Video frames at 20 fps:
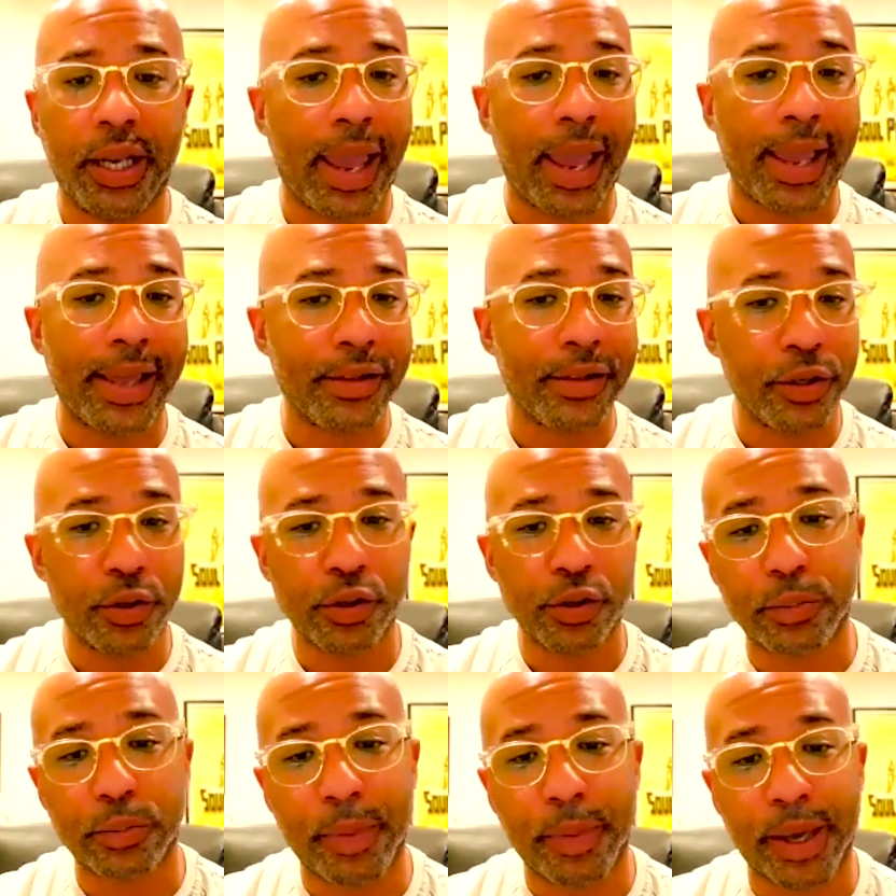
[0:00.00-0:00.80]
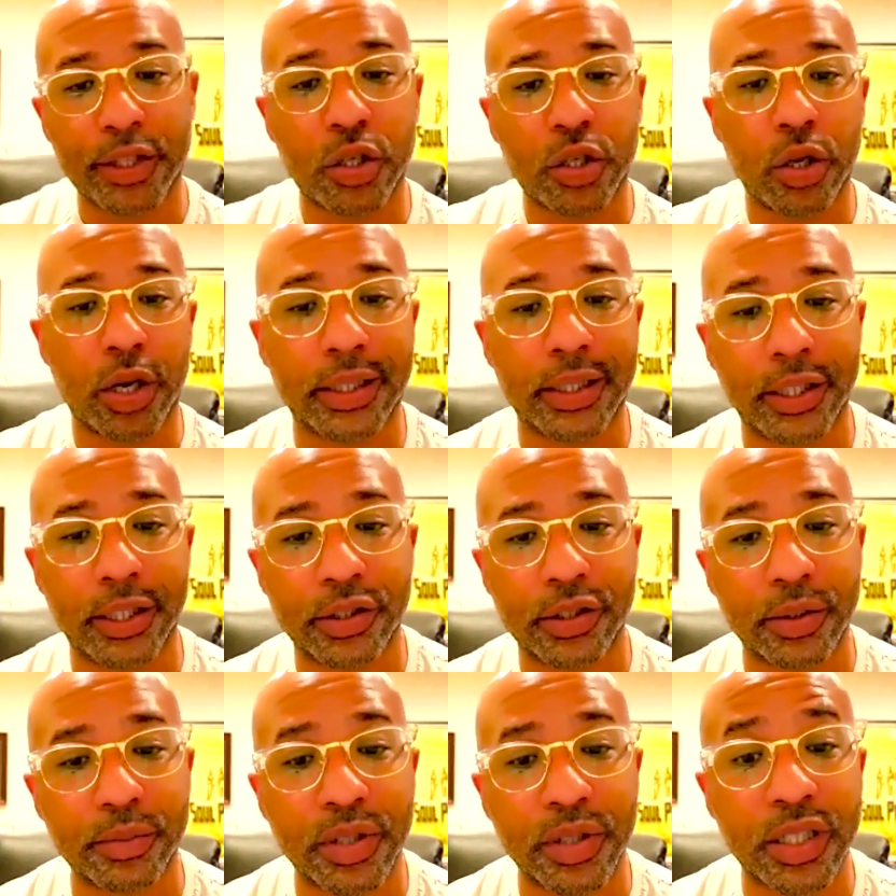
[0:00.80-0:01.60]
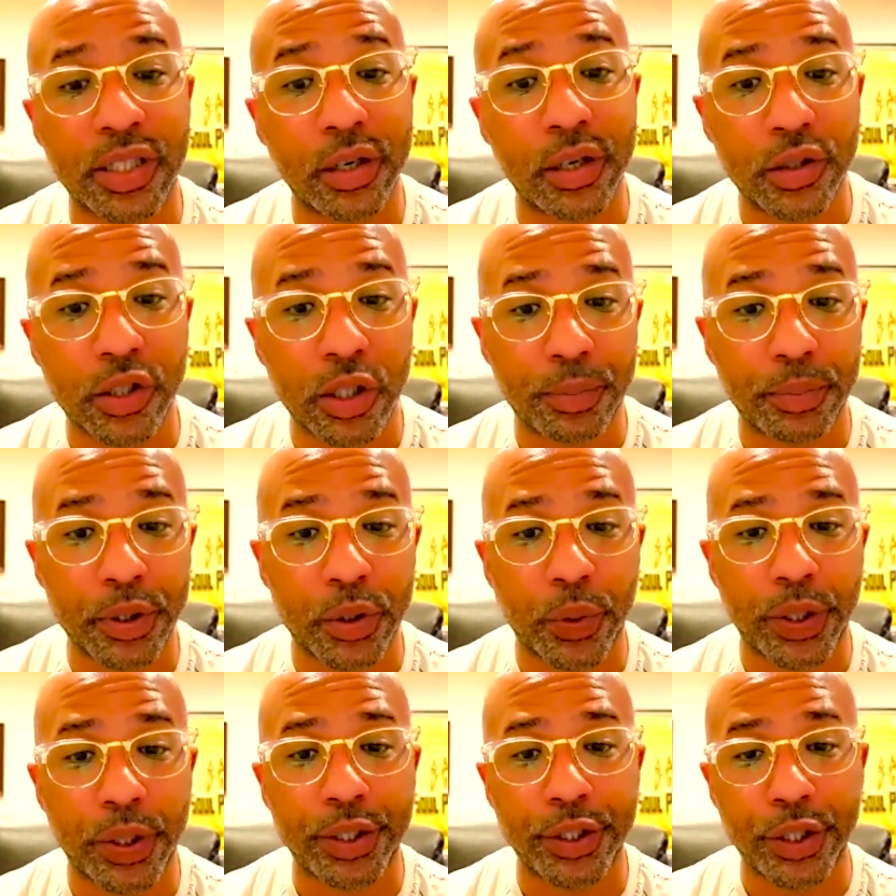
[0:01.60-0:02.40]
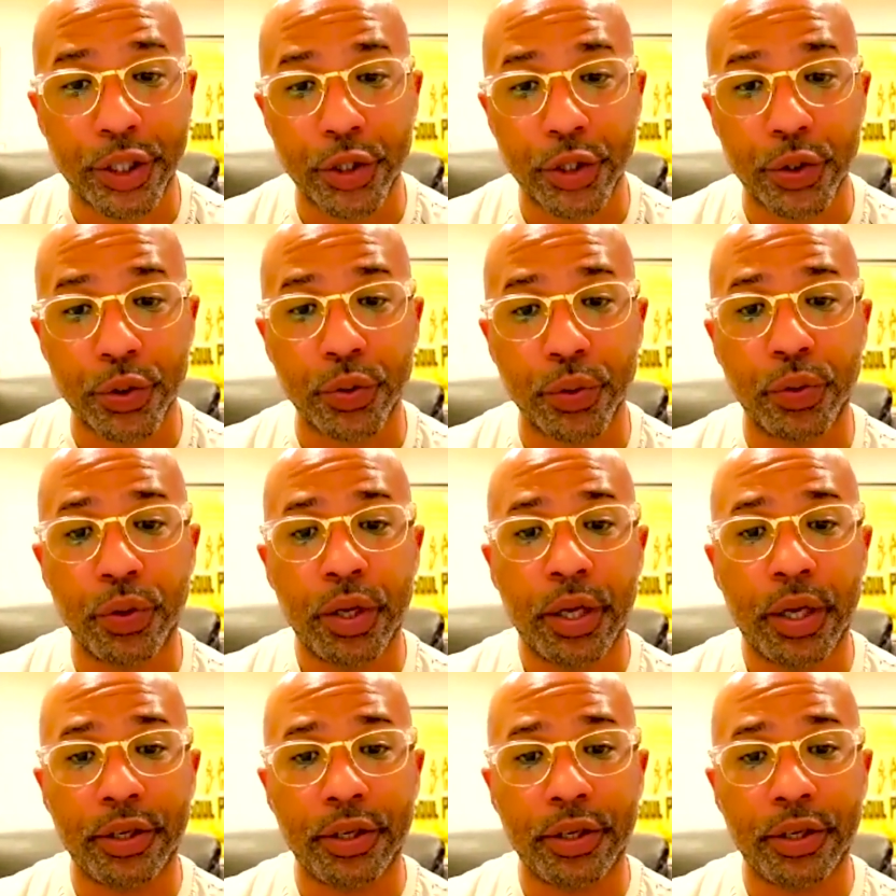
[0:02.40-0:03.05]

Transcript: and you should make sure that there's some synergy between you,